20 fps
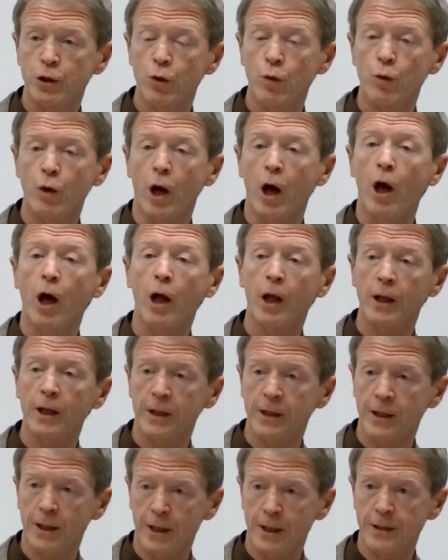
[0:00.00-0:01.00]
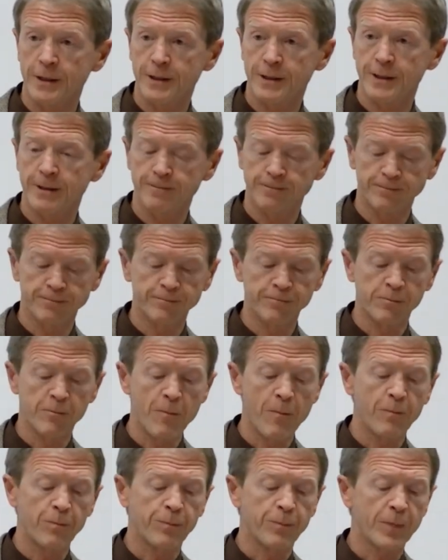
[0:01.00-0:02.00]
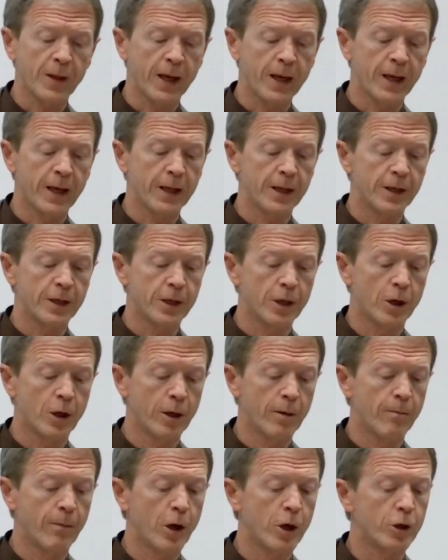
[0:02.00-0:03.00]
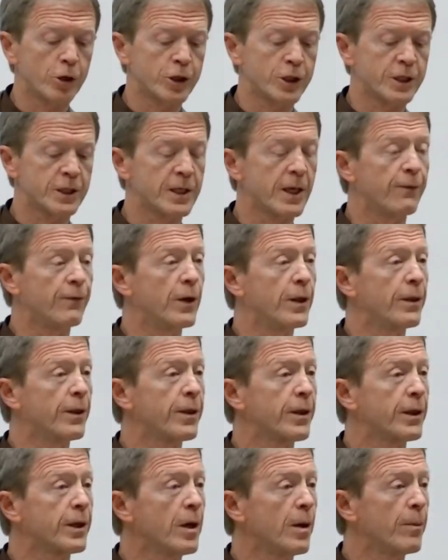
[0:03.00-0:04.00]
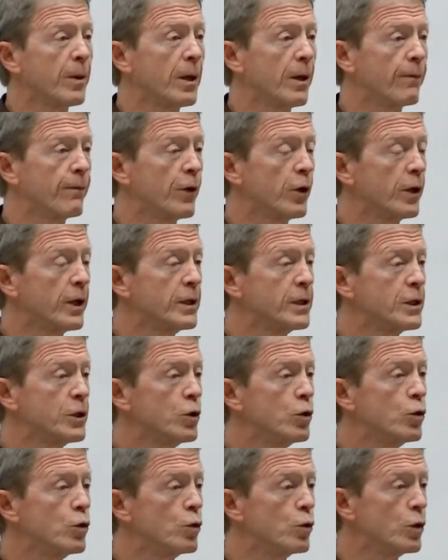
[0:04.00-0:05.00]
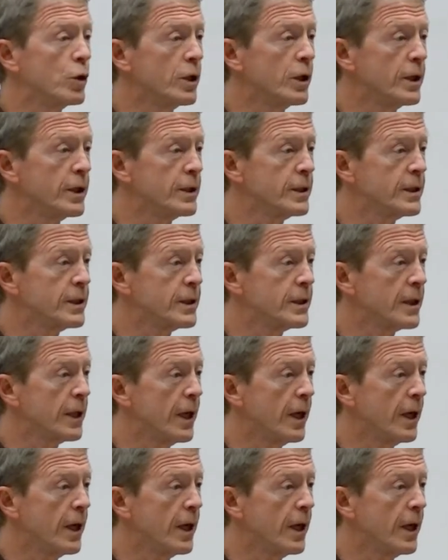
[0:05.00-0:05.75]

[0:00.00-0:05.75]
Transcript: to the Holocaust. And on March 7th, coming up very soon, is